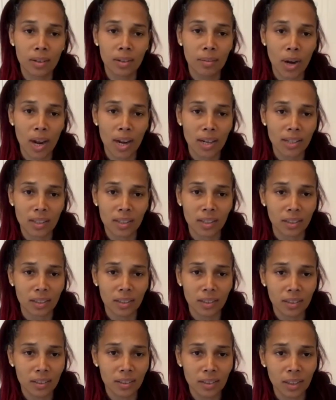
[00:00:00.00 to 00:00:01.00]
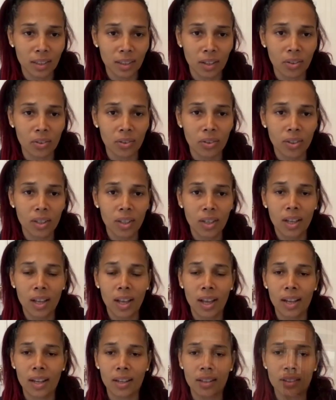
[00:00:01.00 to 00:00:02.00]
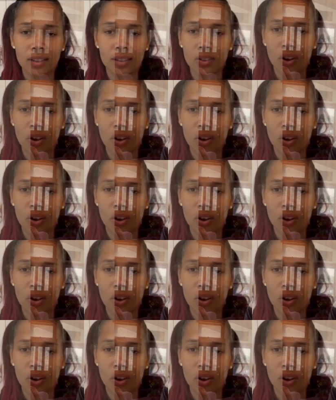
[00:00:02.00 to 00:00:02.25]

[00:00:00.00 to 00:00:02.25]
practically, you know? And so